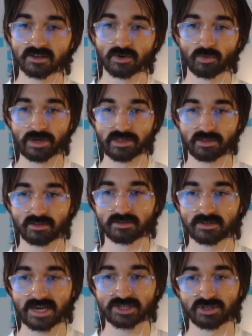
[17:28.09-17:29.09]
with
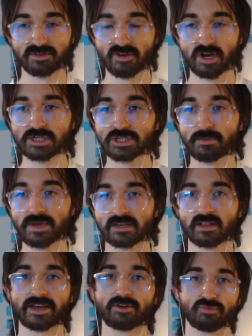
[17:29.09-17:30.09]
textual inversion being
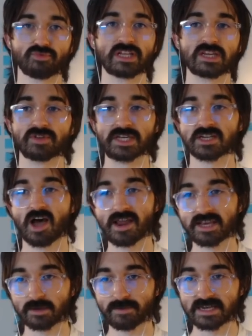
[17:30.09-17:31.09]
like really tiny
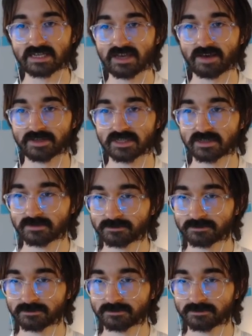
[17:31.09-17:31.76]
compared to the others.